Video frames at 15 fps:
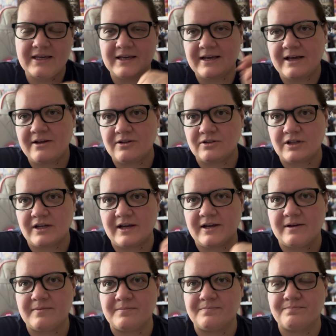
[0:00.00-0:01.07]

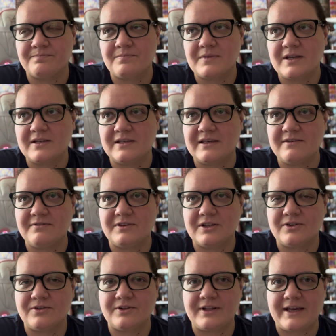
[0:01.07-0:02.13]
I'll give
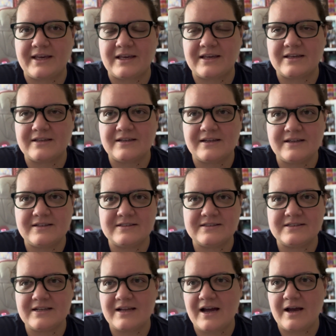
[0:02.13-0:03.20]
little like
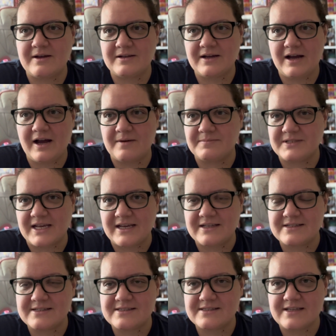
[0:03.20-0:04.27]

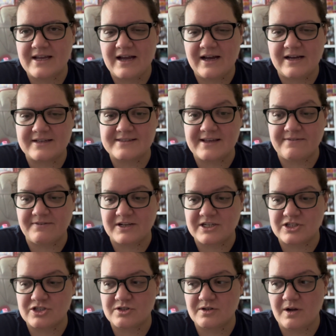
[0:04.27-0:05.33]
updates as I
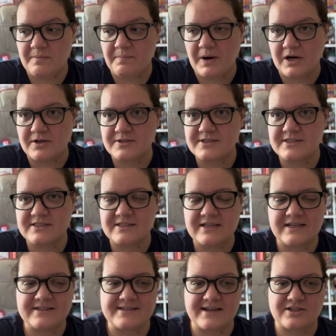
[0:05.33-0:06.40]
finish parts
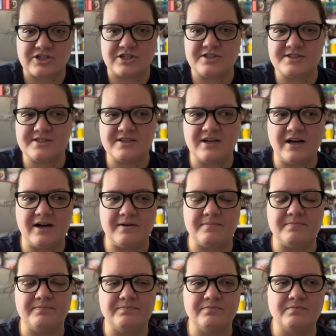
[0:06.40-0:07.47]
and sections.
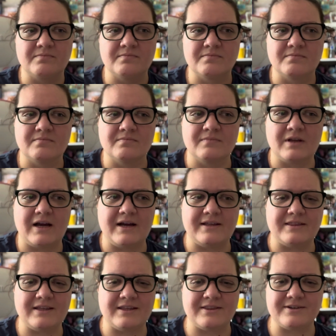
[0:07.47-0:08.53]
I
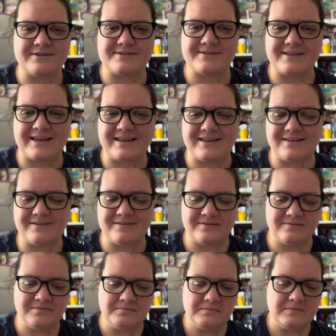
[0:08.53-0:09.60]
think there's like
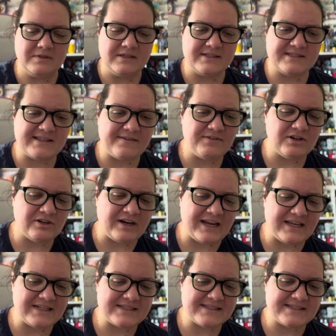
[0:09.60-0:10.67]
7 or
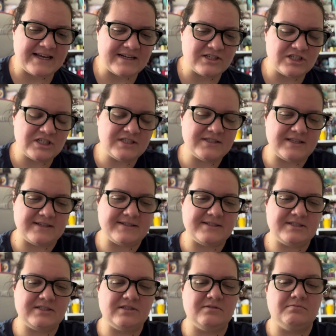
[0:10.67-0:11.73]
8 sections.
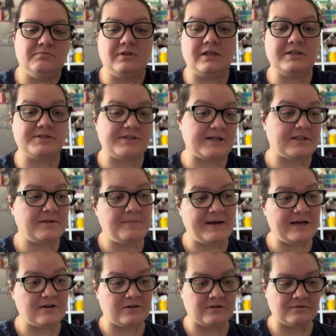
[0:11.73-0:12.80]
Let's check the
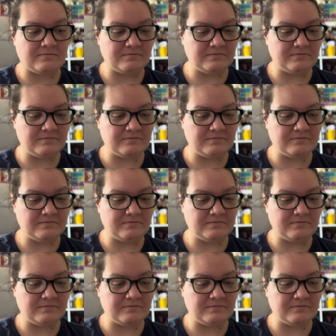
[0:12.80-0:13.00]
pattern.